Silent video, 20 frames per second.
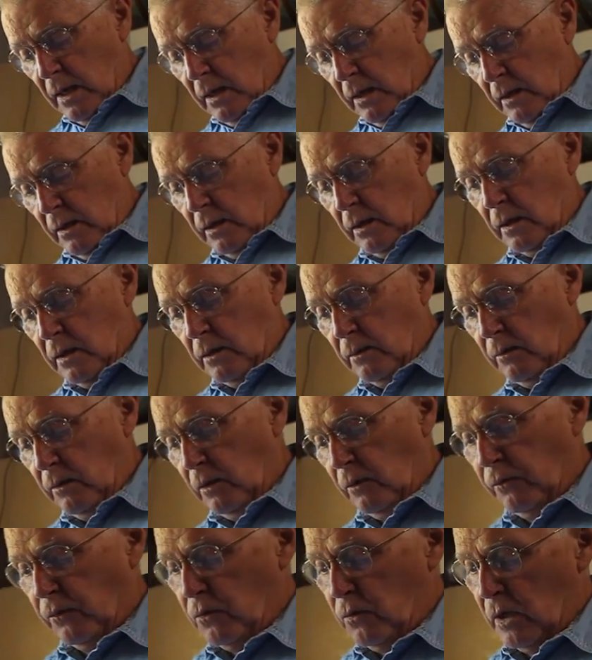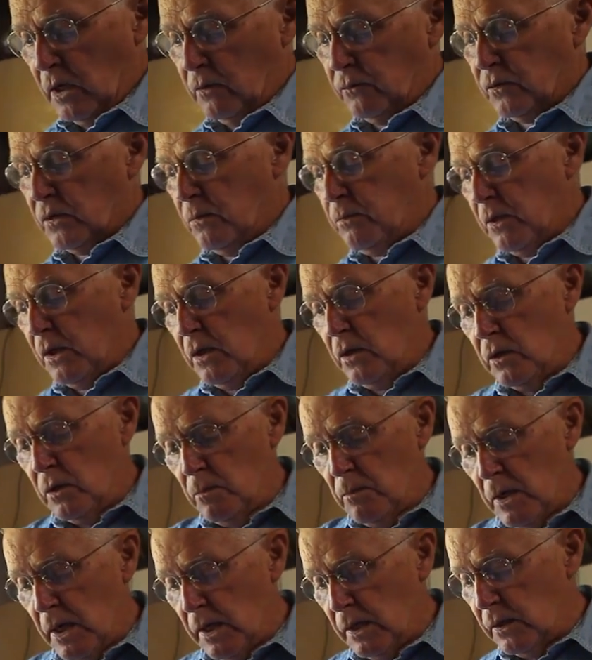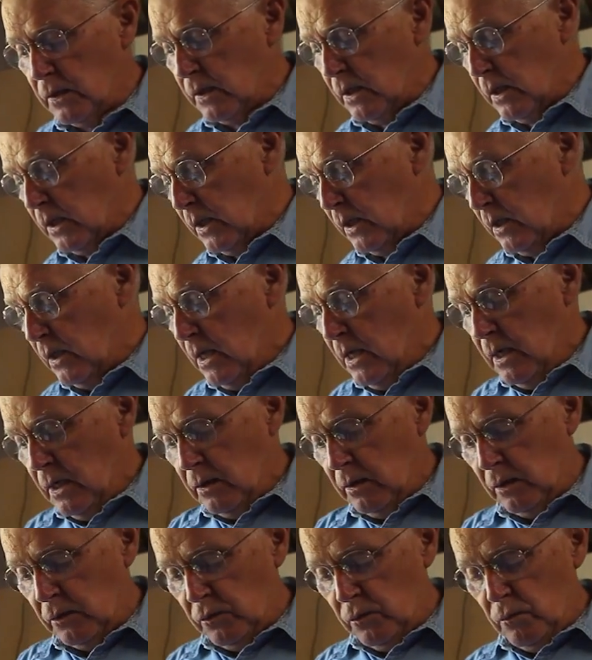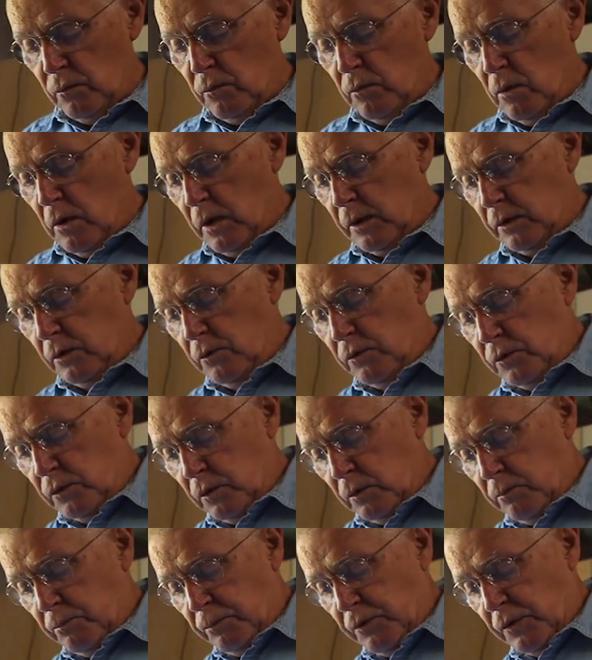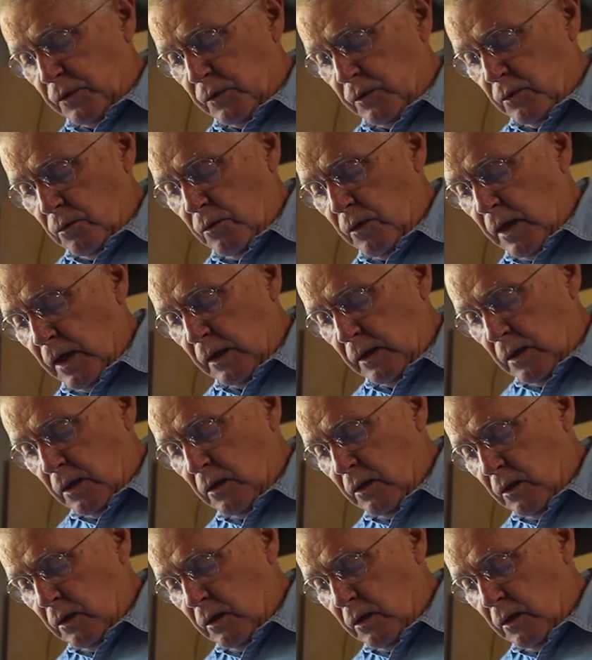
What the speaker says: if you have something in your mind's eye that you want, you should pursue that and